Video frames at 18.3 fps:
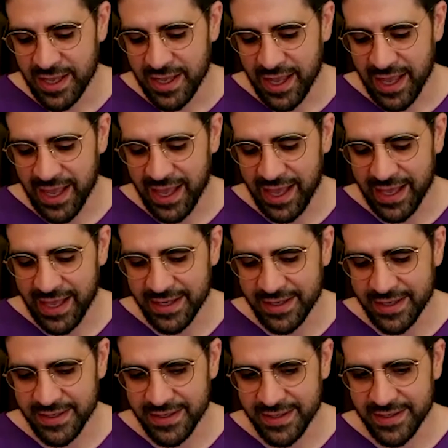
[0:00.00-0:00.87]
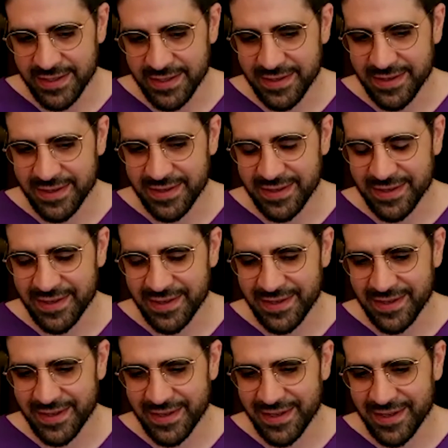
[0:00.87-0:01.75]
And
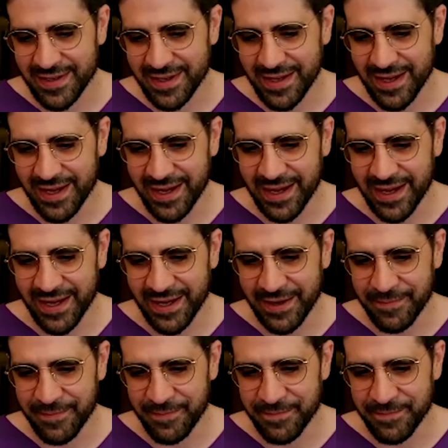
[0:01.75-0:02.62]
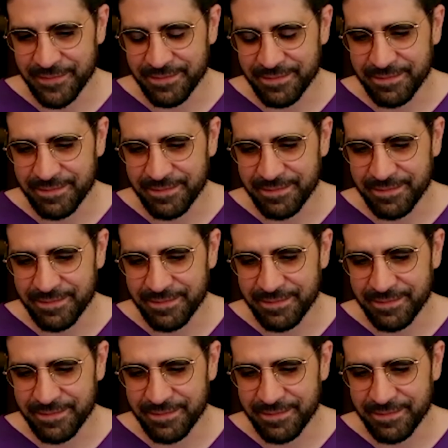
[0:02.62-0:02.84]
um,